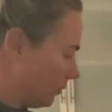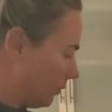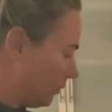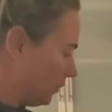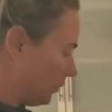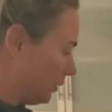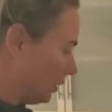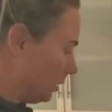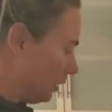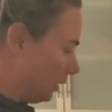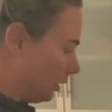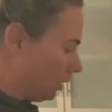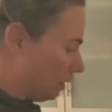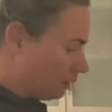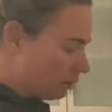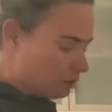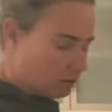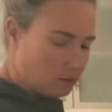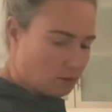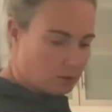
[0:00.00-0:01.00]
So
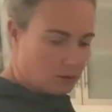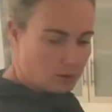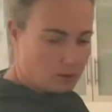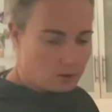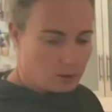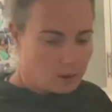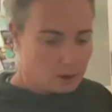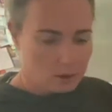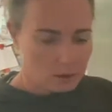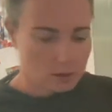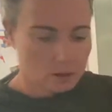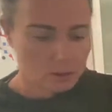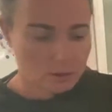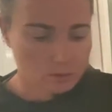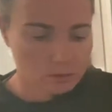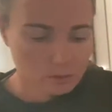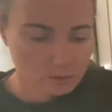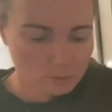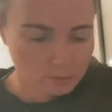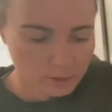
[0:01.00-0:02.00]
I'll just let that
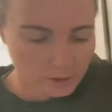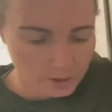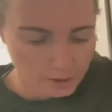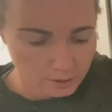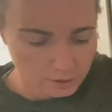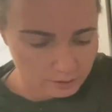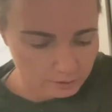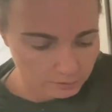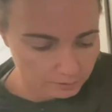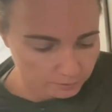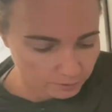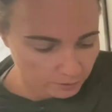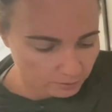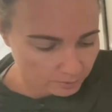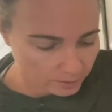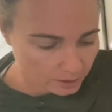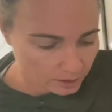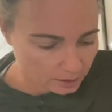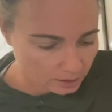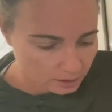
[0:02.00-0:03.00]
cook away for
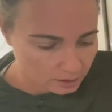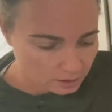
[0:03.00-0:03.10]
about